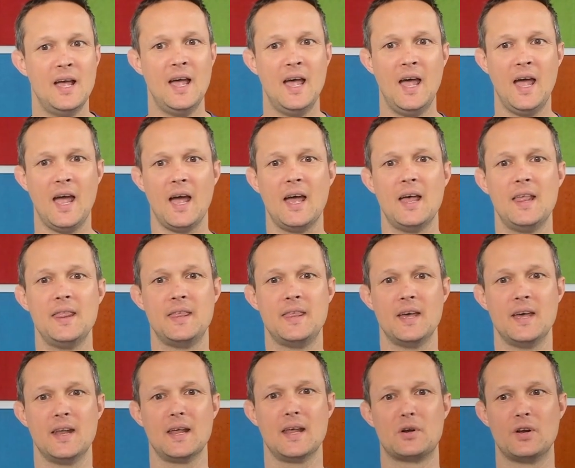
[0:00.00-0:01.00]
And then I'm
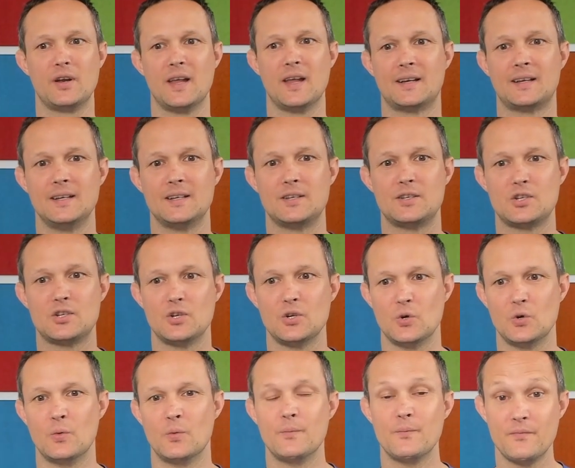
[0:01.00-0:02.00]
connected to
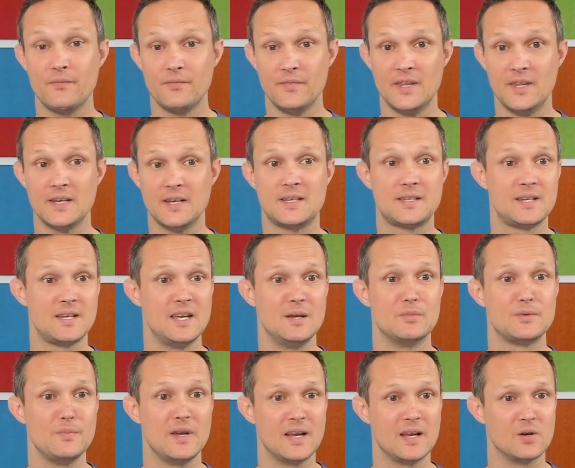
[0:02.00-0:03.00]
the Teams
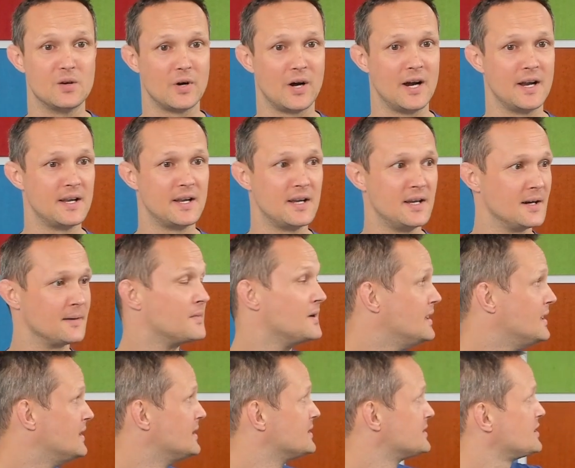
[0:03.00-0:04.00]
meeting right here.
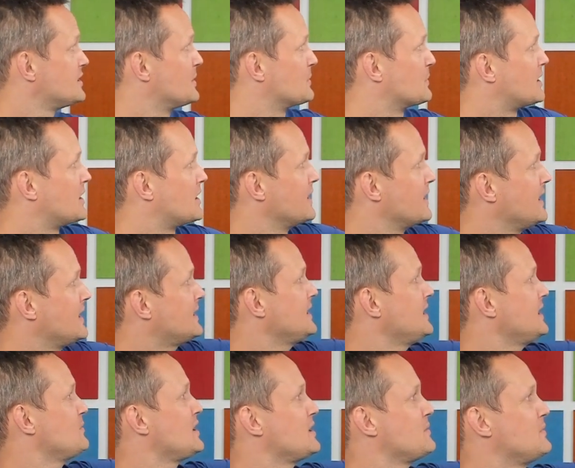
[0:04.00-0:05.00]
So I'm connected in
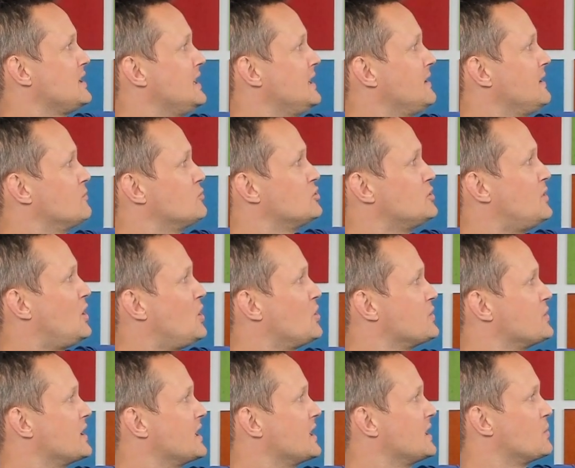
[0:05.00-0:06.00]
my meeting room
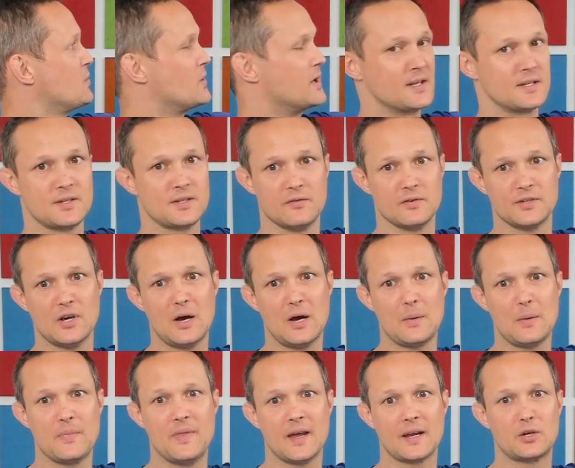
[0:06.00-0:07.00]
already with a Surface Hub.
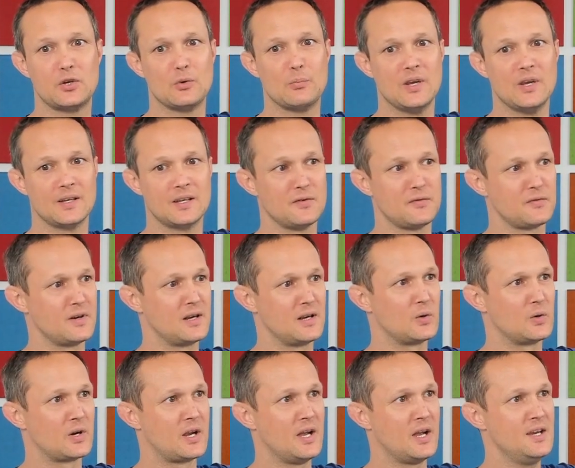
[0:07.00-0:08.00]
That could be a different
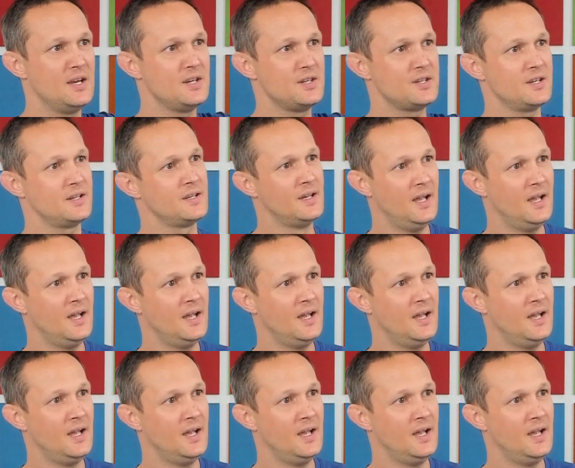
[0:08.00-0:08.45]
location.